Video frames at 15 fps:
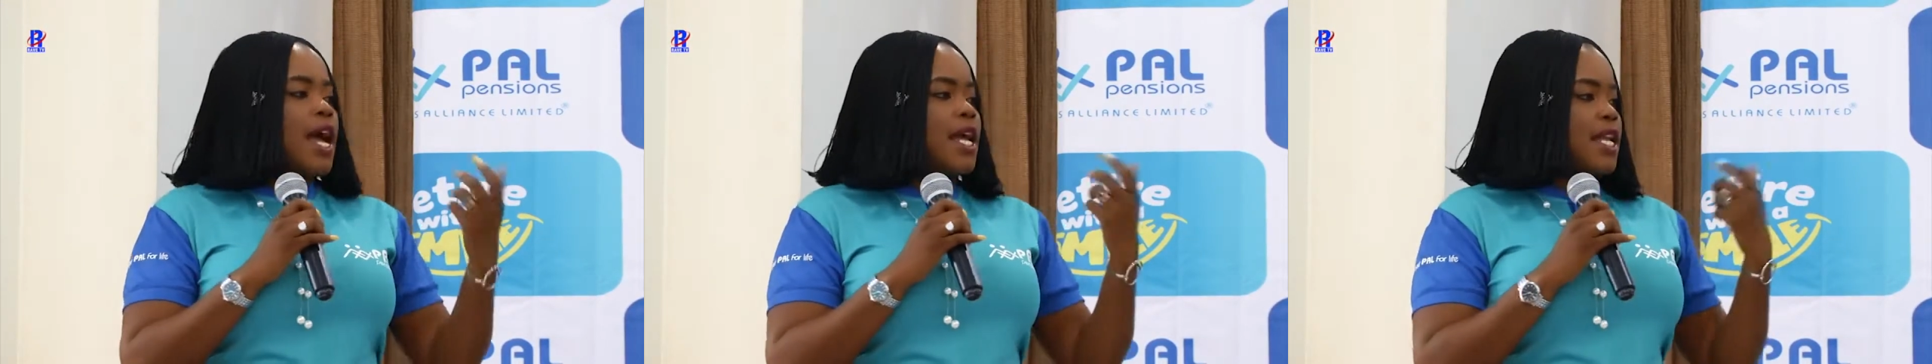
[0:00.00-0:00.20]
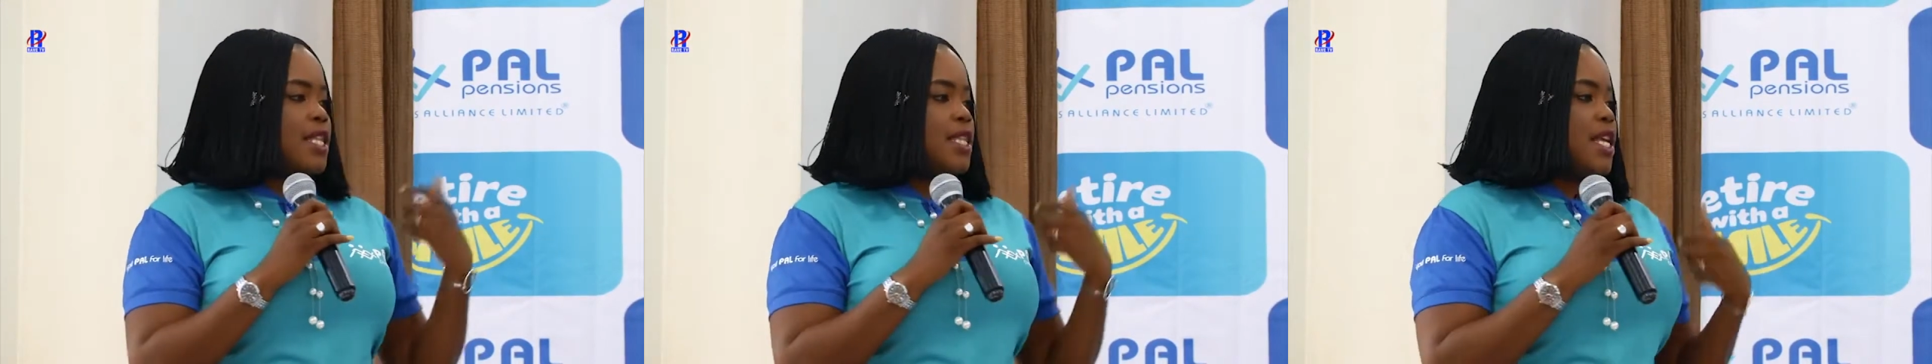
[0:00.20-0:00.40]

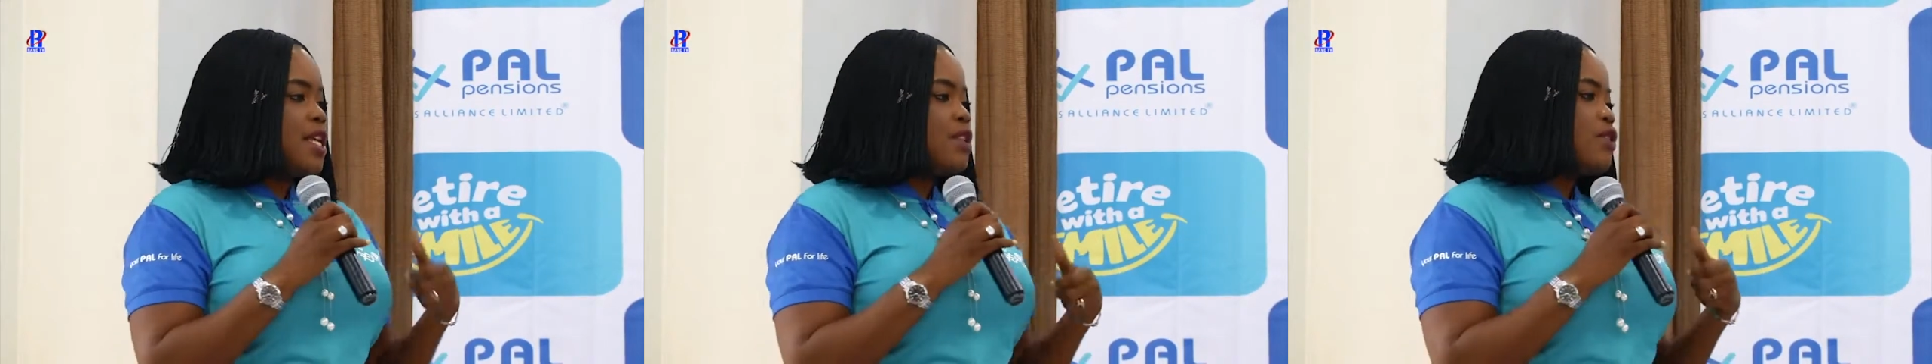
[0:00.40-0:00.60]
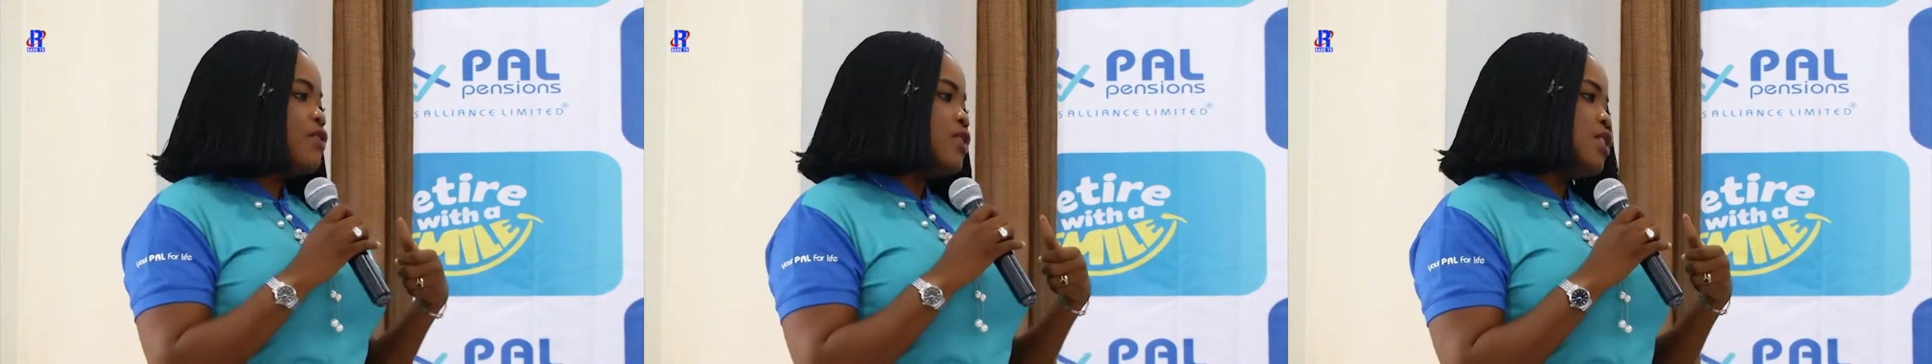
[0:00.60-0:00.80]
And at the
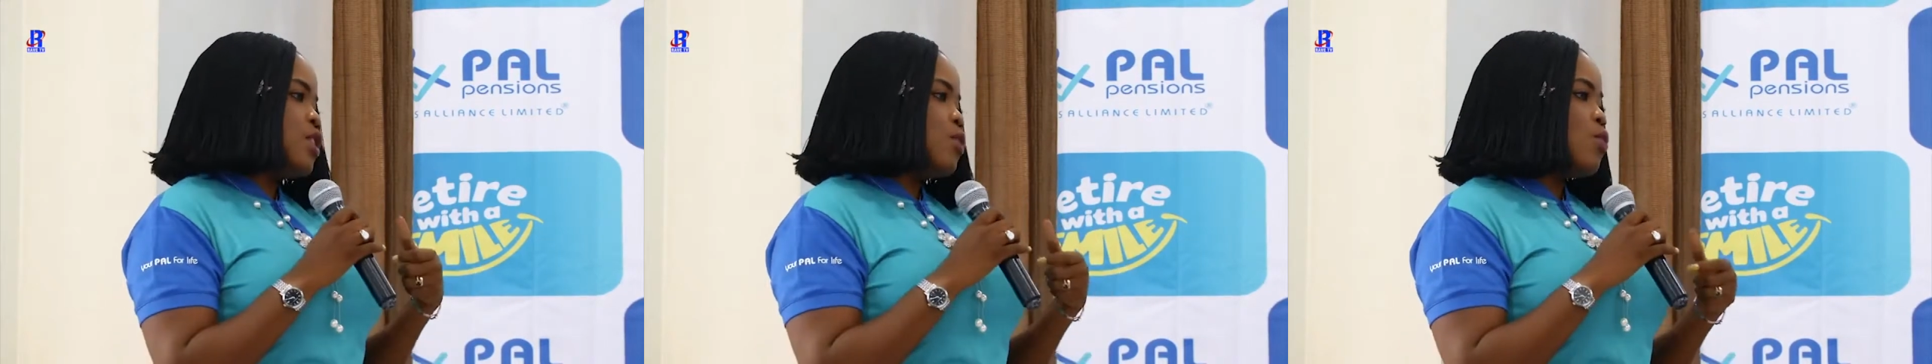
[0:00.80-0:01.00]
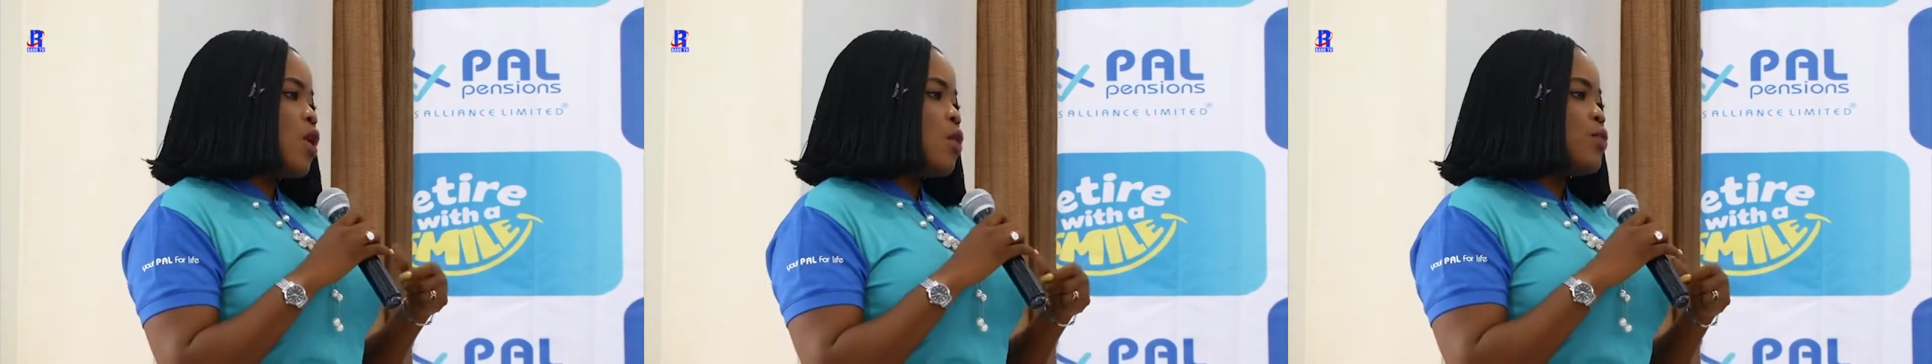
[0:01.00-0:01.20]
end of
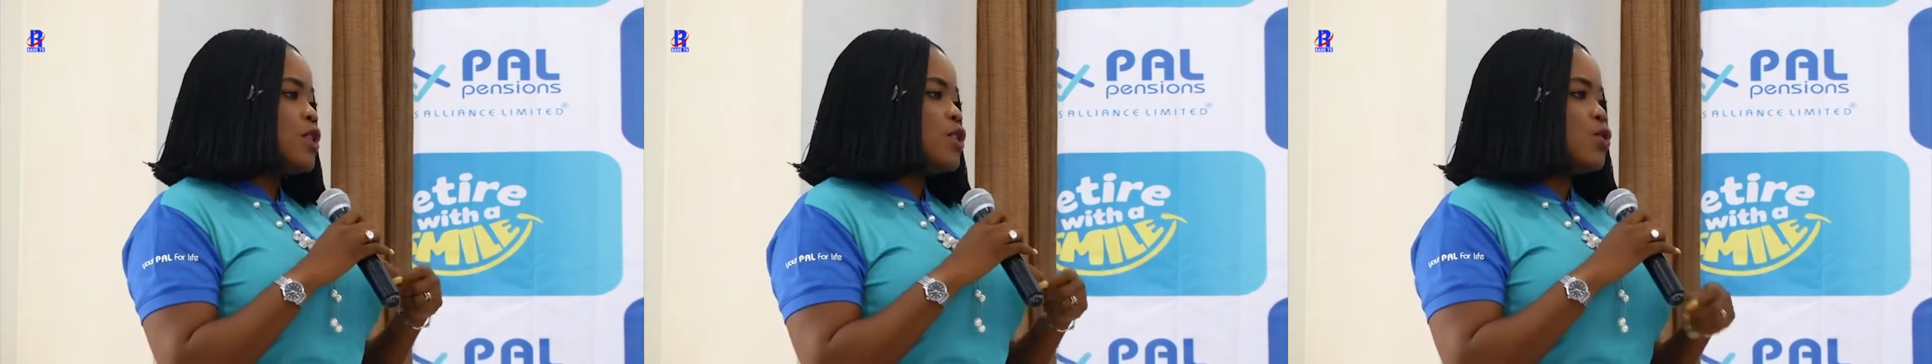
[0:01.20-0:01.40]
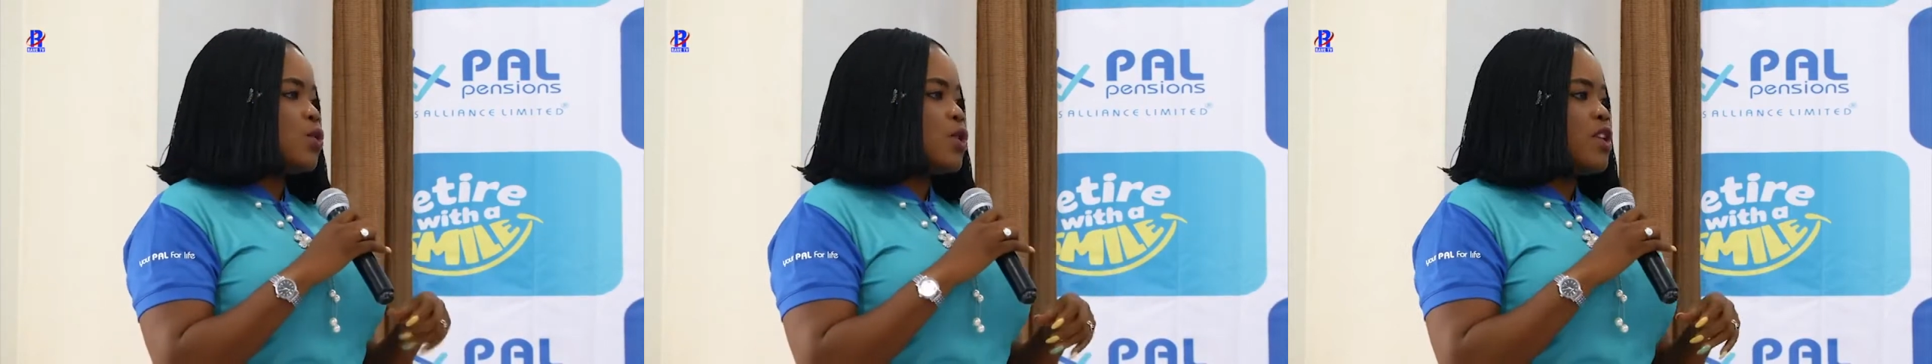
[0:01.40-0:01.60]
the day, what we
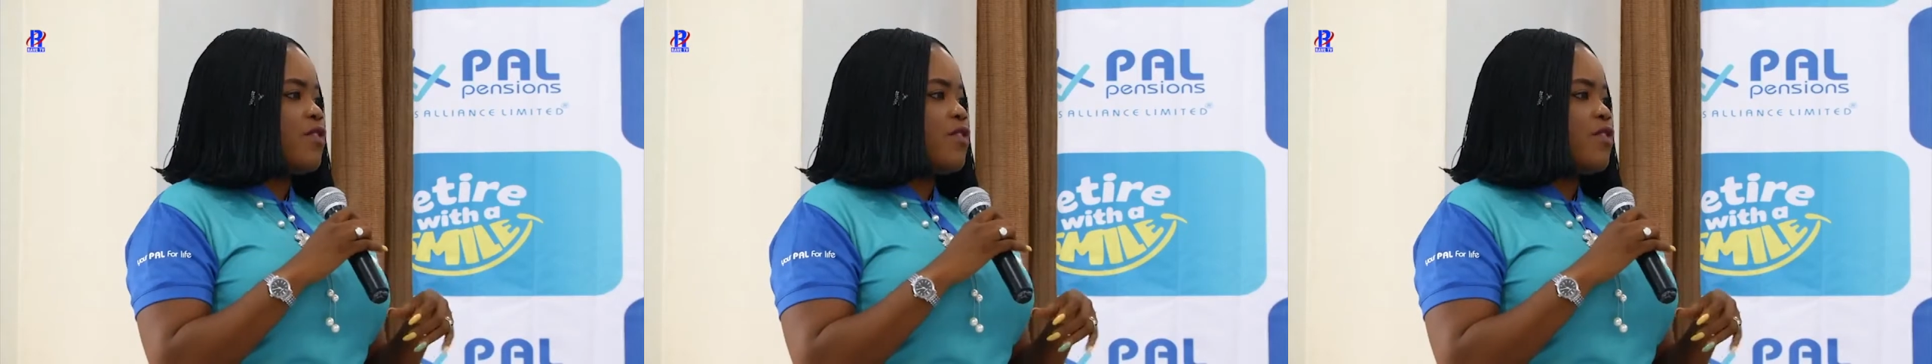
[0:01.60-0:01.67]
do,